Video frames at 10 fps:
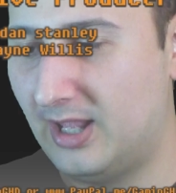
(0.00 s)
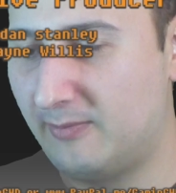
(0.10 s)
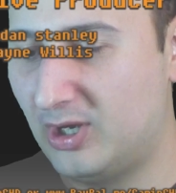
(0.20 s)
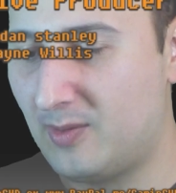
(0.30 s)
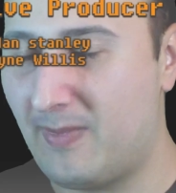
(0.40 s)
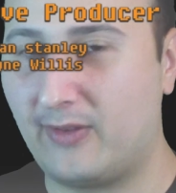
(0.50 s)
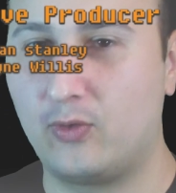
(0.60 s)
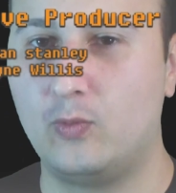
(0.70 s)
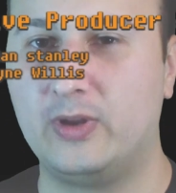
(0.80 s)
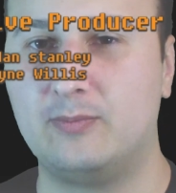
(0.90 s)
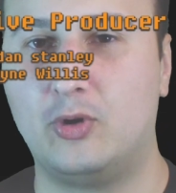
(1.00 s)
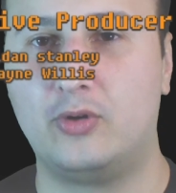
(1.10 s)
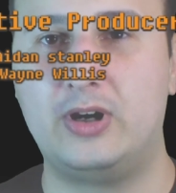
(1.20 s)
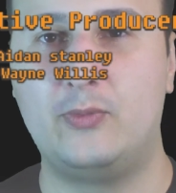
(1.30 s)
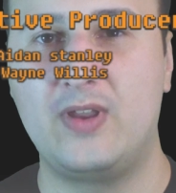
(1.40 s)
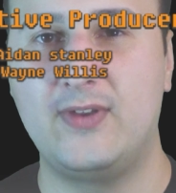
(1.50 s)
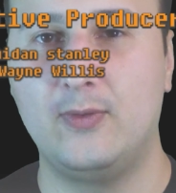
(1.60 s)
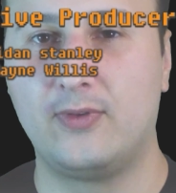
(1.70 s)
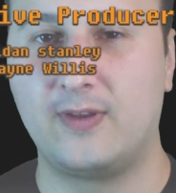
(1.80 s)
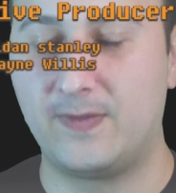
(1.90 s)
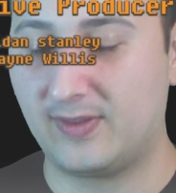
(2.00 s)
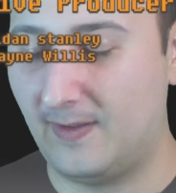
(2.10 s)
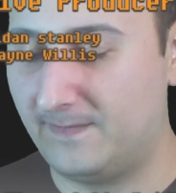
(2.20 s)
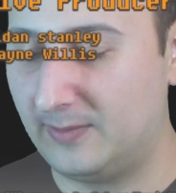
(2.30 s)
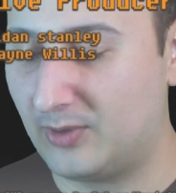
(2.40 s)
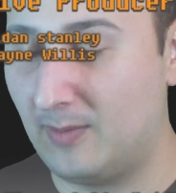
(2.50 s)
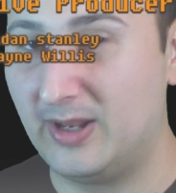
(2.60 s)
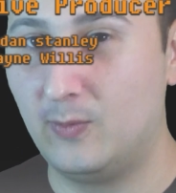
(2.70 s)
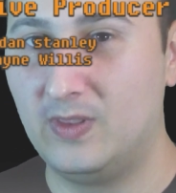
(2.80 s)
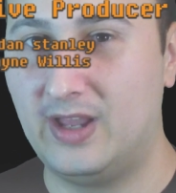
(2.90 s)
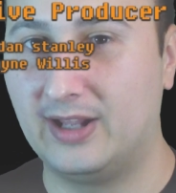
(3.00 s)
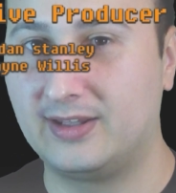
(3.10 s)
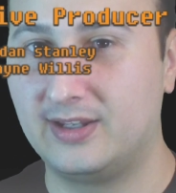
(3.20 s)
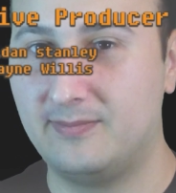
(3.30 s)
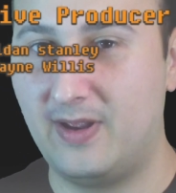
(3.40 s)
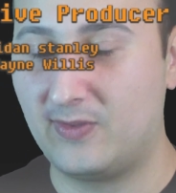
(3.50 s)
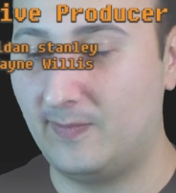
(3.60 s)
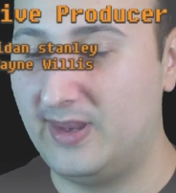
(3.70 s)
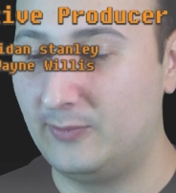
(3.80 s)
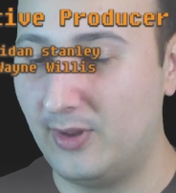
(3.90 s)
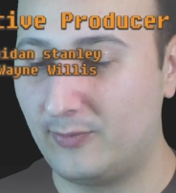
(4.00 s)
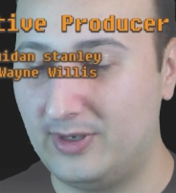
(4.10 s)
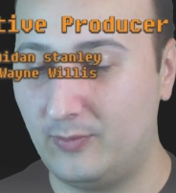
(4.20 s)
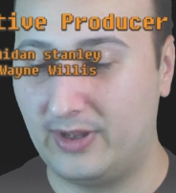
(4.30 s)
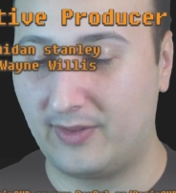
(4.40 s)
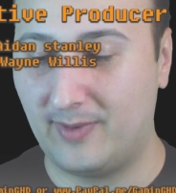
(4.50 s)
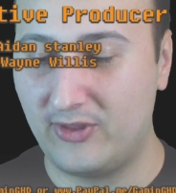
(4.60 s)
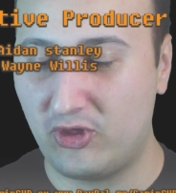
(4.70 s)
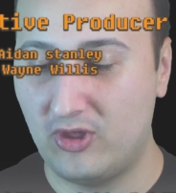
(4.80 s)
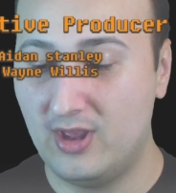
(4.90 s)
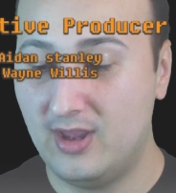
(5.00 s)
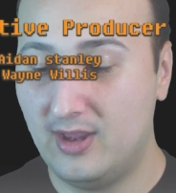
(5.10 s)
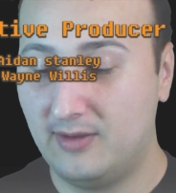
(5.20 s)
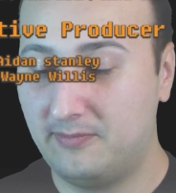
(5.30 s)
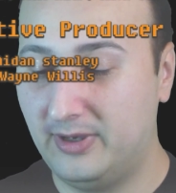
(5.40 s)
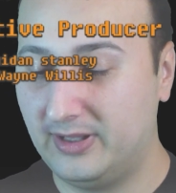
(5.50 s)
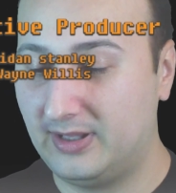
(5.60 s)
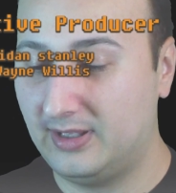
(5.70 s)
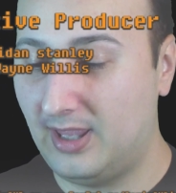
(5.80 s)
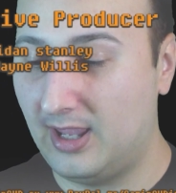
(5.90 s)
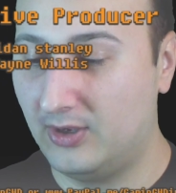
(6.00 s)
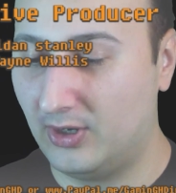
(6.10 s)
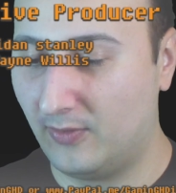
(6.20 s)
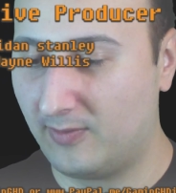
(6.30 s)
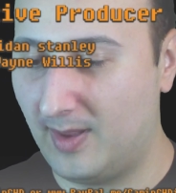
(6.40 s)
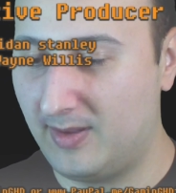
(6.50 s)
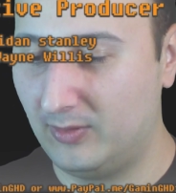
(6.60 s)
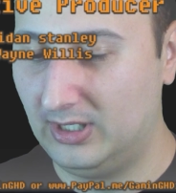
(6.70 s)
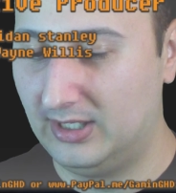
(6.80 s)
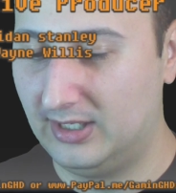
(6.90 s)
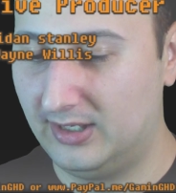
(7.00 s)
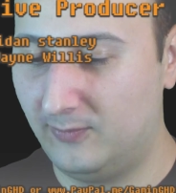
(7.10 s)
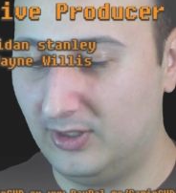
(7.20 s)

I'm gonna be back soon with more reviews of stuff that probably will not mess up the green screen quite as much. But hey, who knows, maybe we'll